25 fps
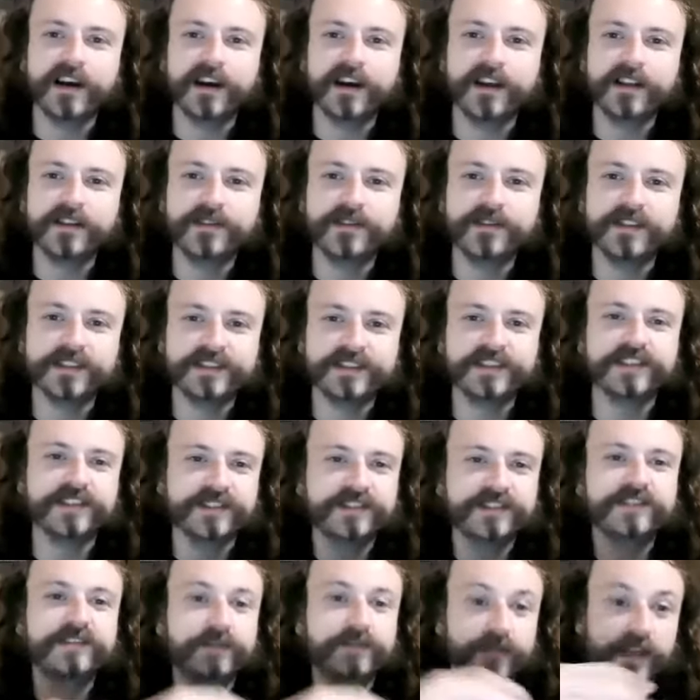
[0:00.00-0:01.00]
this
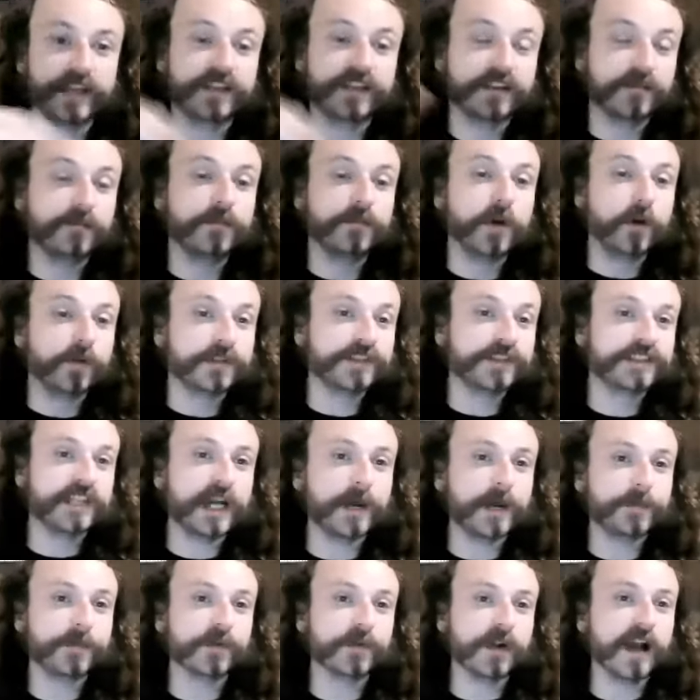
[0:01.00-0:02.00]
is like the modus
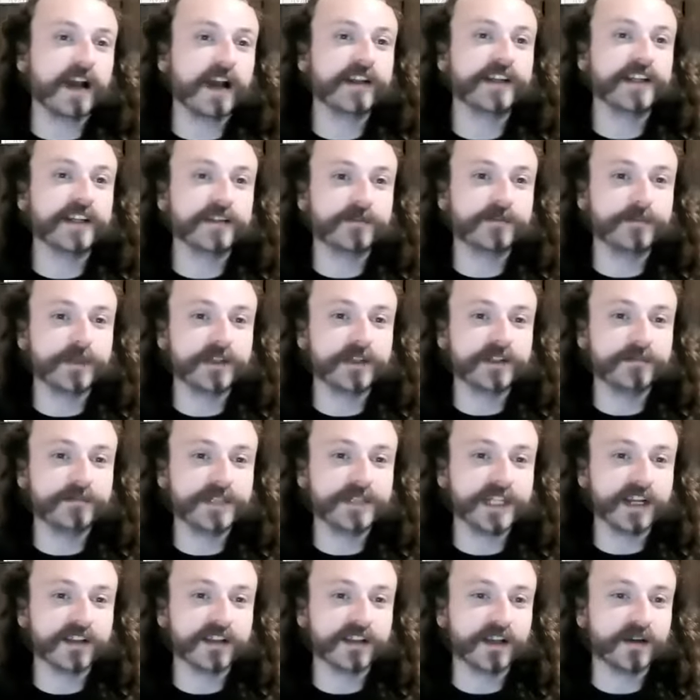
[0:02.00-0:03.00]
operandi of
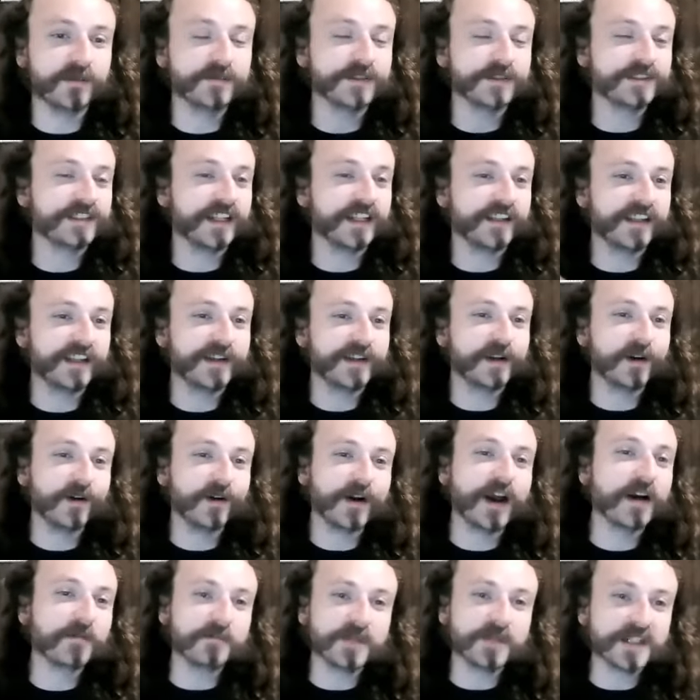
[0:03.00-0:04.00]
BLM, is that they go
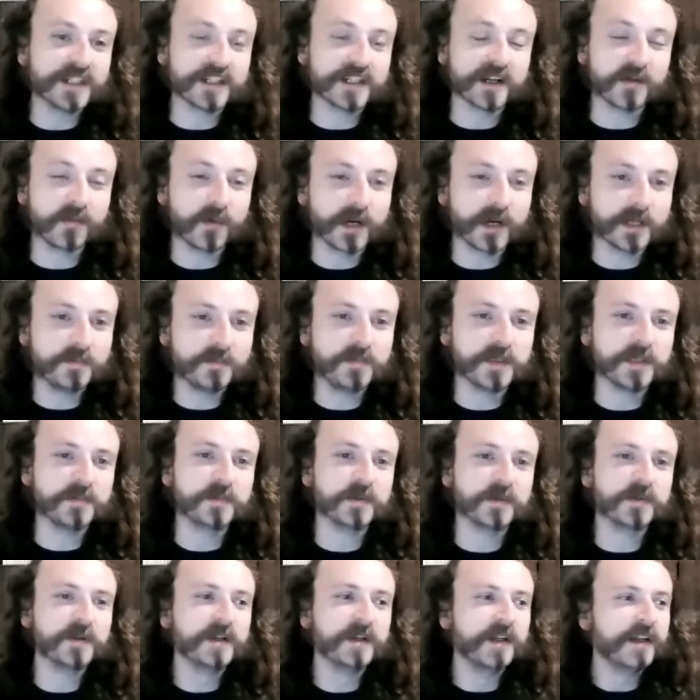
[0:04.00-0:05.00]
out beating up white
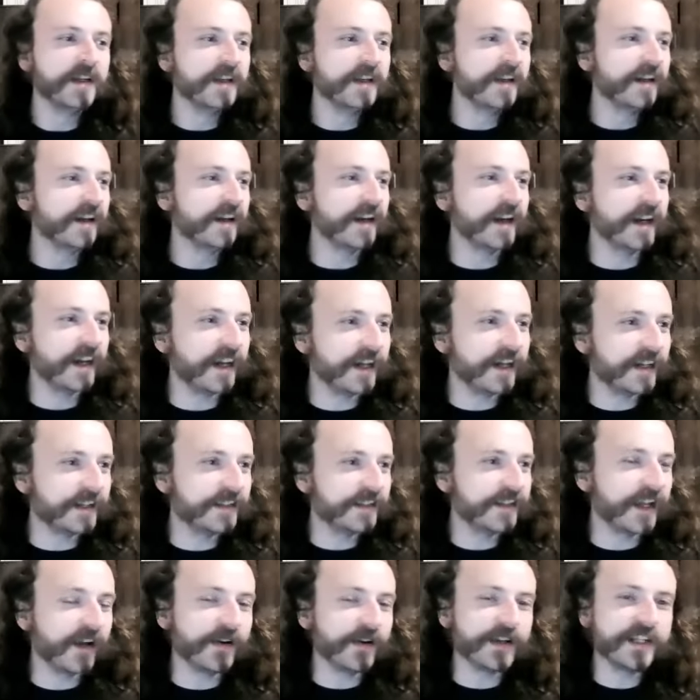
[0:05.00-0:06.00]
people.
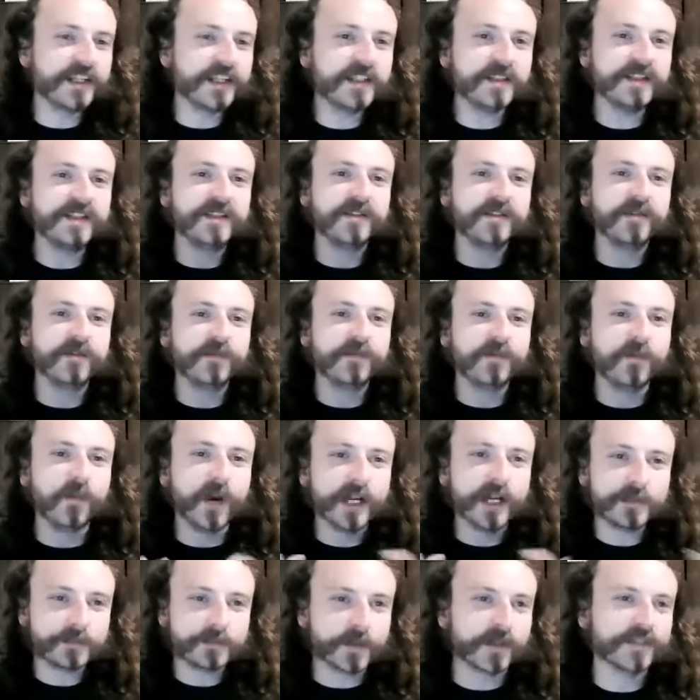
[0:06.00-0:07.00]
Now, any
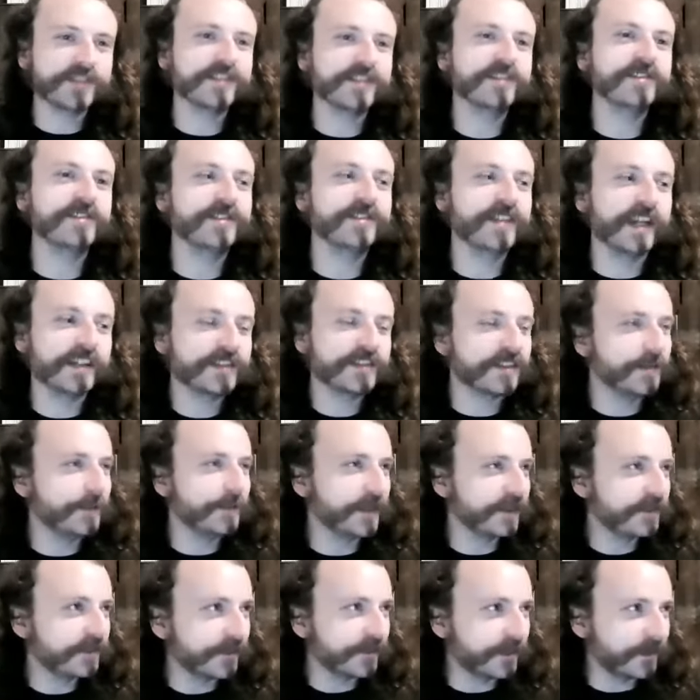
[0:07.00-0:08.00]
white person who's actually
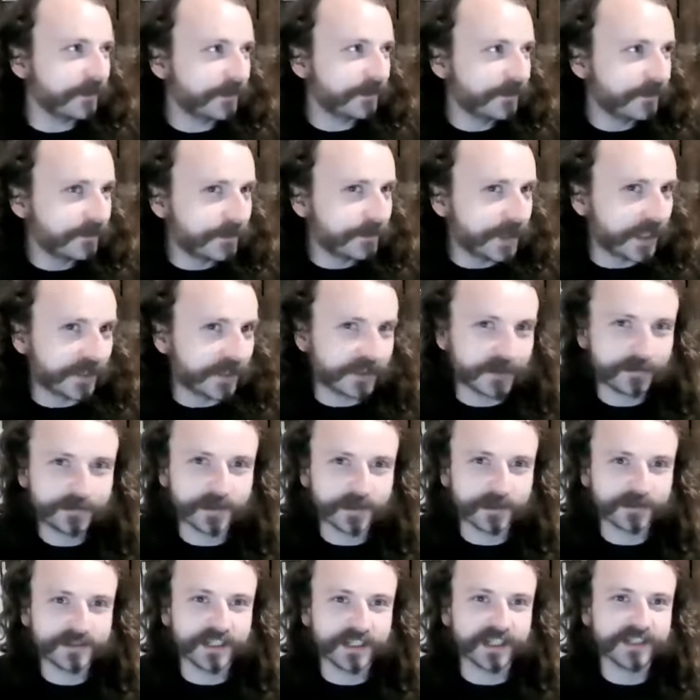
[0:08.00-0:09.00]
been to a BLM
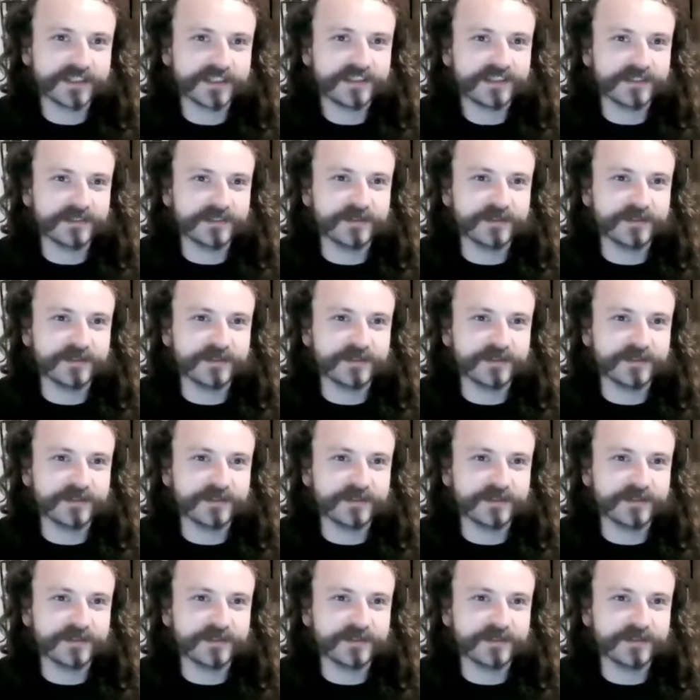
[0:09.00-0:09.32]
protest,